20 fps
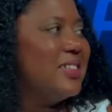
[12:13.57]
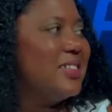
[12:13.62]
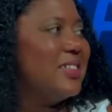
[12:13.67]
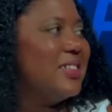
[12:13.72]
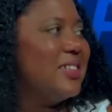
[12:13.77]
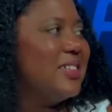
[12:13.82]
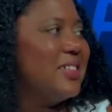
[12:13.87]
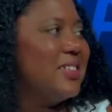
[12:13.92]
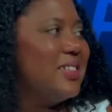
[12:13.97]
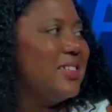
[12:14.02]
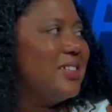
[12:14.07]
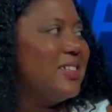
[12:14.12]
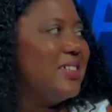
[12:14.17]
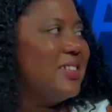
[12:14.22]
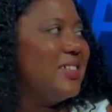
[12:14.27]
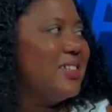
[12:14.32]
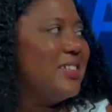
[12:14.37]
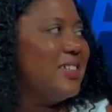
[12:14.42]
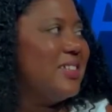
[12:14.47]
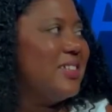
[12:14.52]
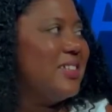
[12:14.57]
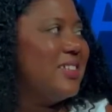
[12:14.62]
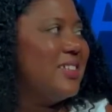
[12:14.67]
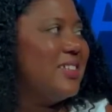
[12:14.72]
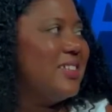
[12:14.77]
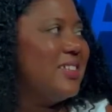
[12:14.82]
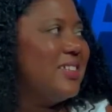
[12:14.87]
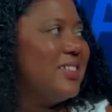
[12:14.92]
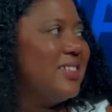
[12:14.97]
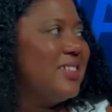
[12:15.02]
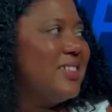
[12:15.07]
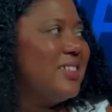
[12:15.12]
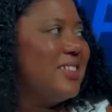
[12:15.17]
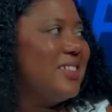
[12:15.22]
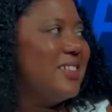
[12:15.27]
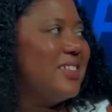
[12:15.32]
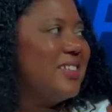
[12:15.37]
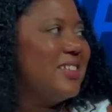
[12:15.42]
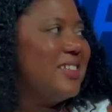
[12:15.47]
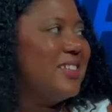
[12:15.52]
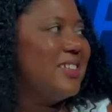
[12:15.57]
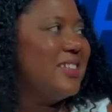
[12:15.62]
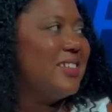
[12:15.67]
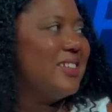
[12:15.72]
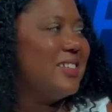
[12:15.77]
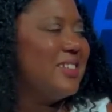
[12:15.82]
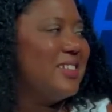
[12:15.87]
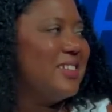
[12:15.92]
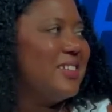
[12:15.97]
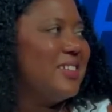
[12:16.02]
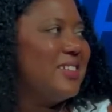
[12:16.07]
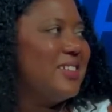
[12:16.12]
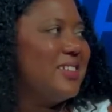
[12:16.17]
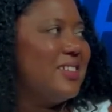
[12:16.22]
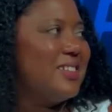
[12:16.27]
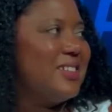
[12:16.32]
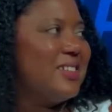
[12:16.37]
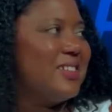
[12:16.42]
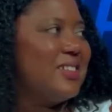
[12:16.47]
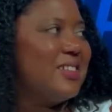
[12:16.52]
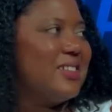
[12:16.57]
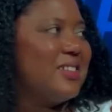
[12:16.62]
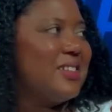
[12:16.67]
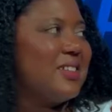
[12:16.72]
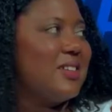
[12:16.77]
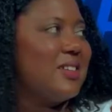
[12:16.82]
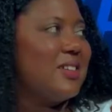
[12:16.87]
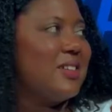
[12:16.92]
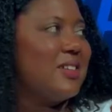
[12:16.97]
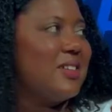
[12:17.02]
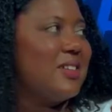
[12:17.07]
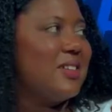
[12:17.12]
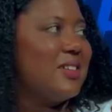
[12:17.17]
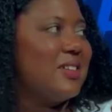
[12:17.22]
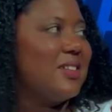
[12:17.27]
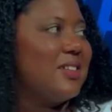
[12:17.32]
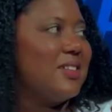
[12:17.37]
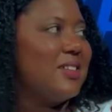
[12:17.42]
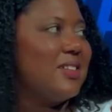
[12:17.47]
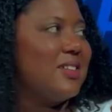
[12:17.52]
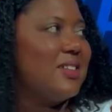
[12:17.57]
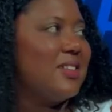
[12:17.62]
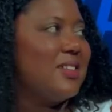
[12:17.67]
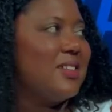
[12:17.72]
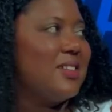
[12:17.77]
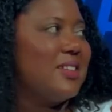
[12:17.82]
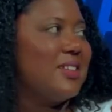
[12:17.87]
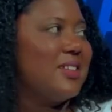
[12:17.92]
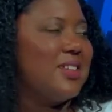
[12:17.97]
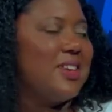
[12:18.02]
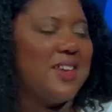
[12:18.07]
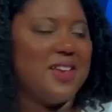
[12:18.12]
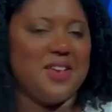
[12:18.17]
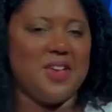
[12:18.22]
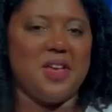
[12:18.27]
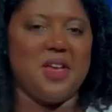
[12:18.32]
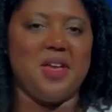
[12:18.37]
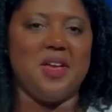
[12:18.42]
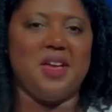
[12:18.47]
This person isn't speaking.